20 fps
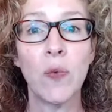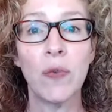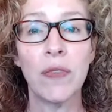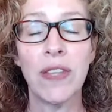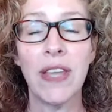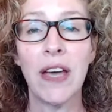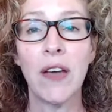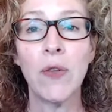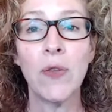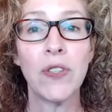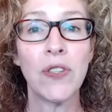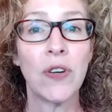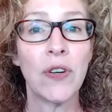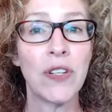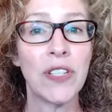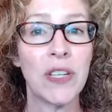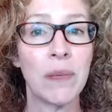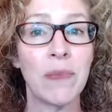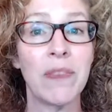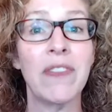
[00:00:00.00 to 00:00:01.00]
Those are
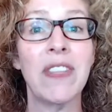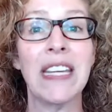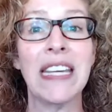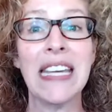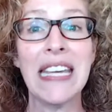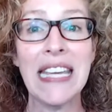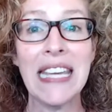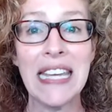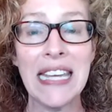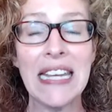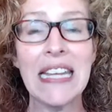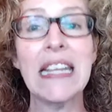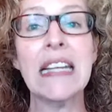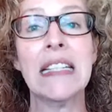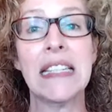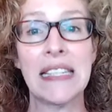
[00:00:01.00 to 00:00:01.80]
some of the key